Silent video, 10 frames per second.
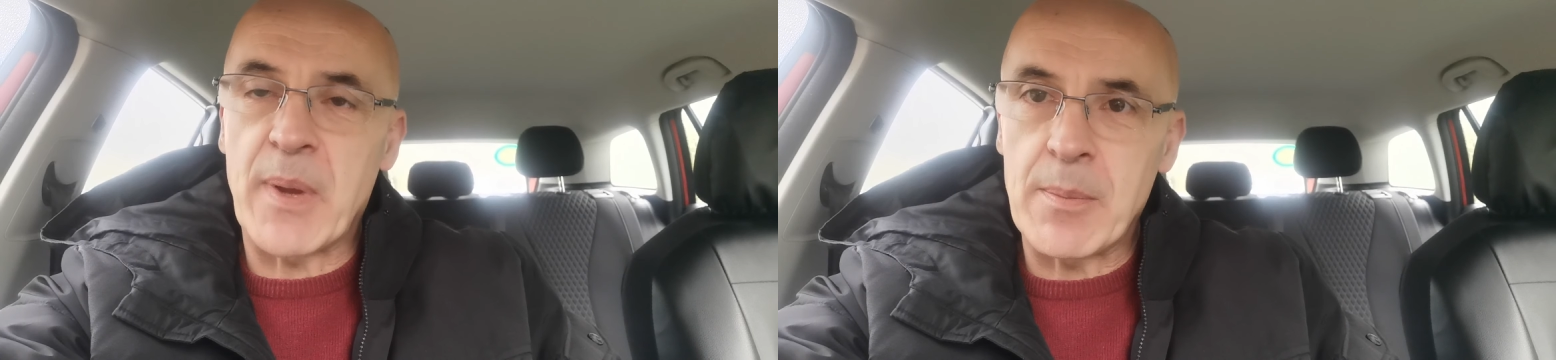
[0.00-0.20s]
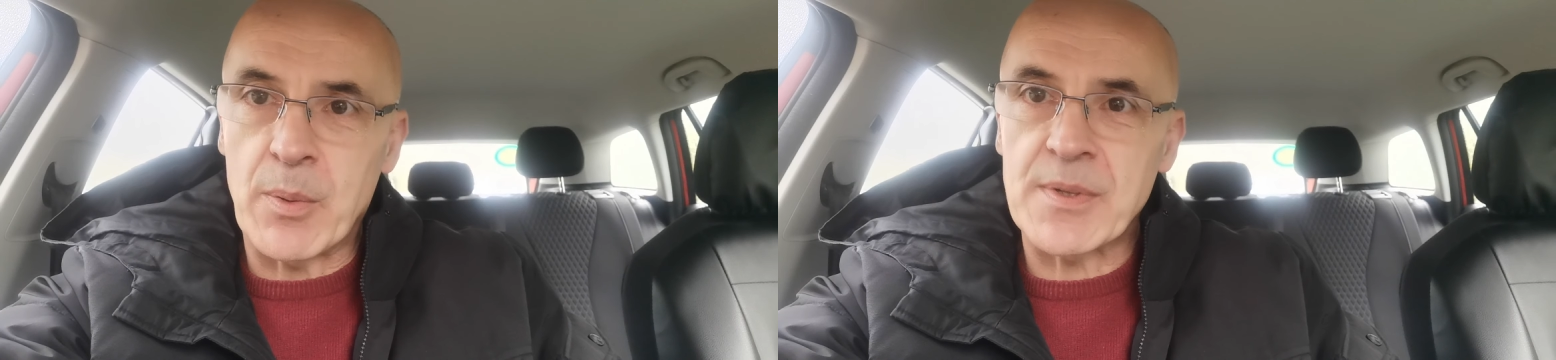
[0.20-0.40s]

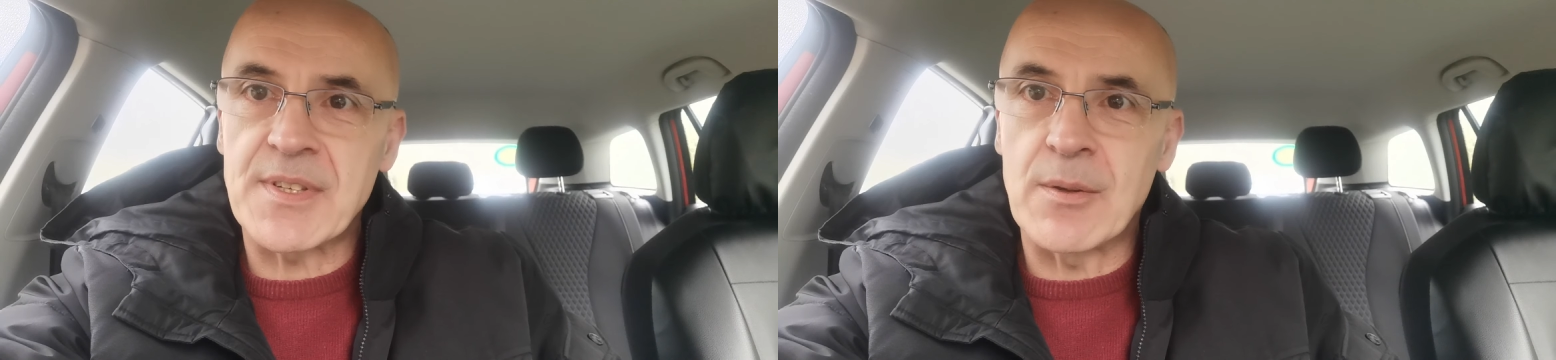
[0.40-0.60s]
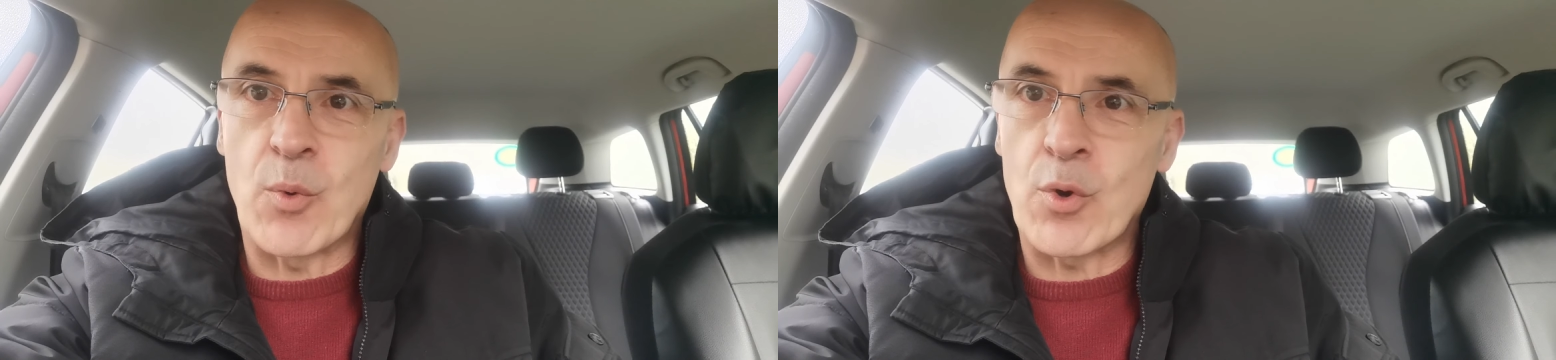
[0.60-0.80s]
people were
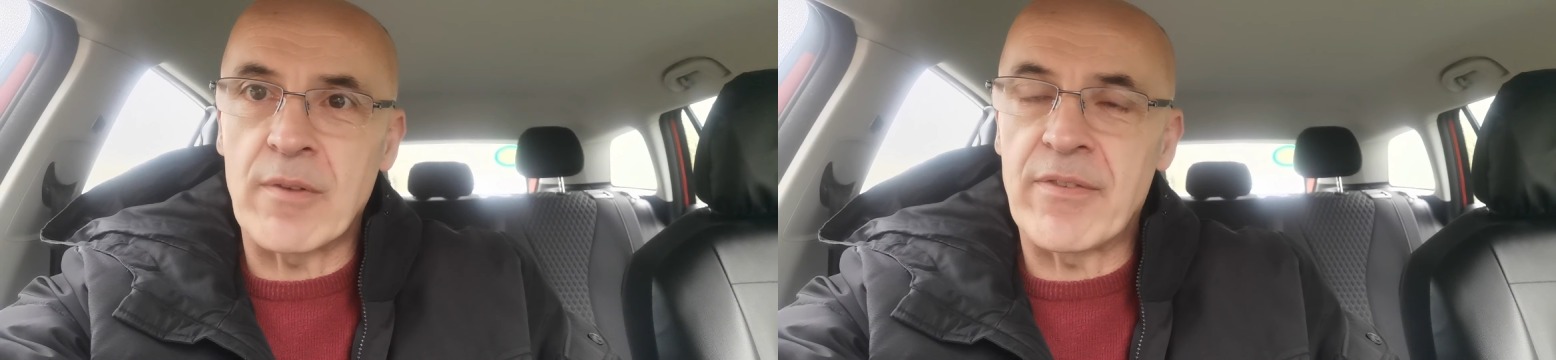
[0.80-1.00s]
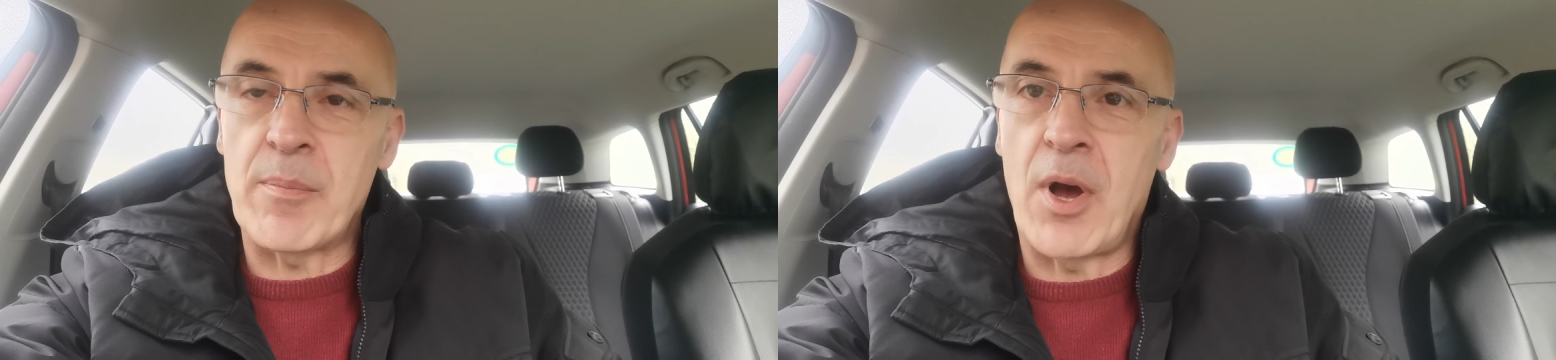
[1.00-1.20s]
still
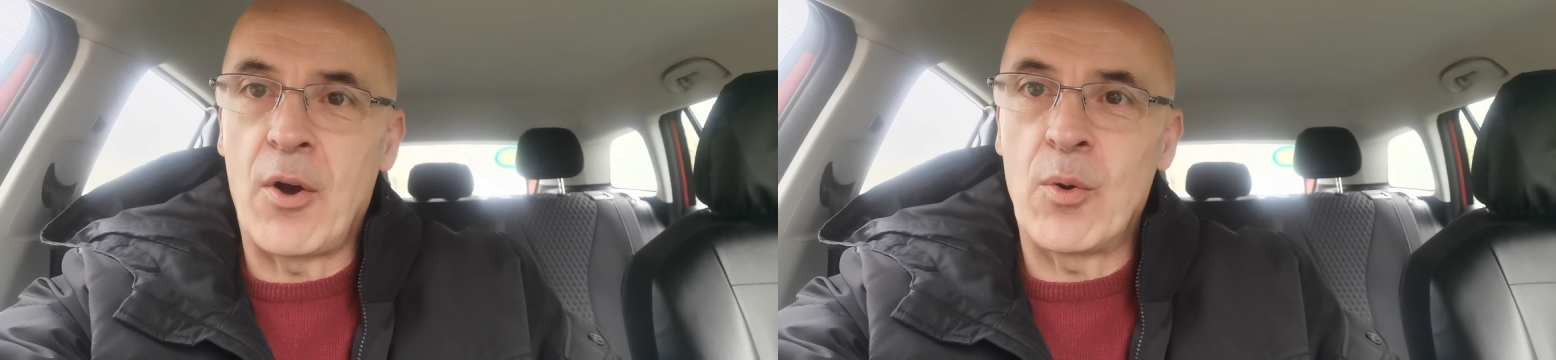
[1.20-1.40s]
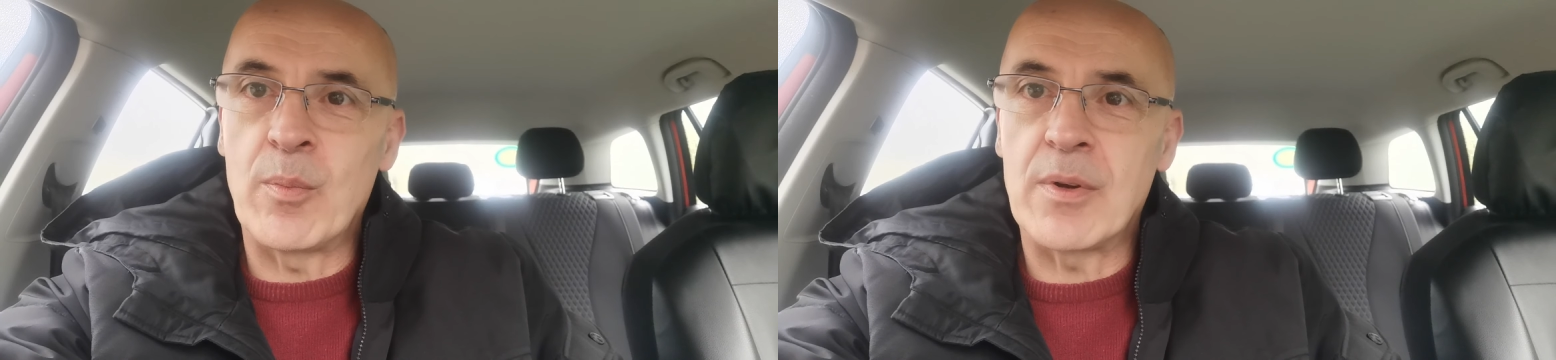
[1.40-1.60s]
working from
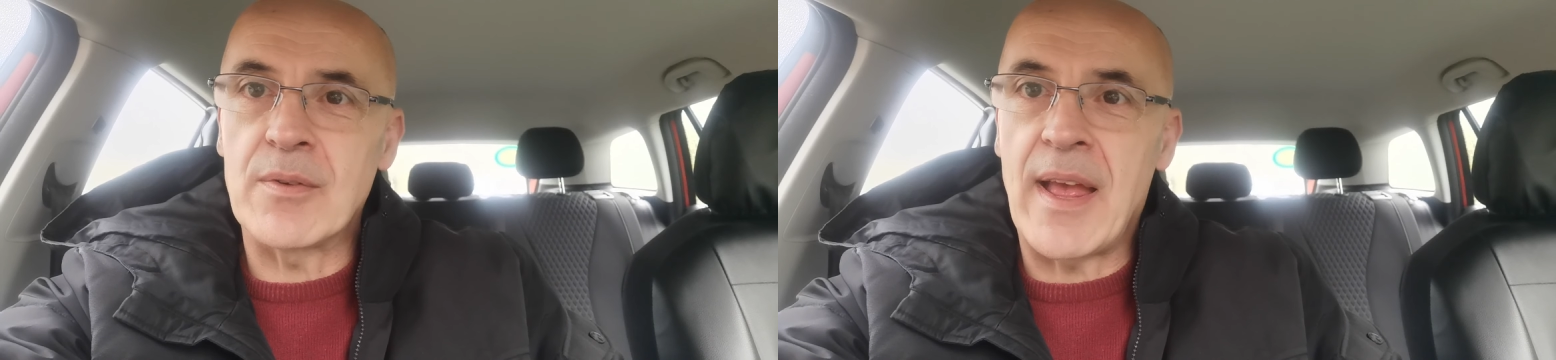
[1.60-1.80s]
home.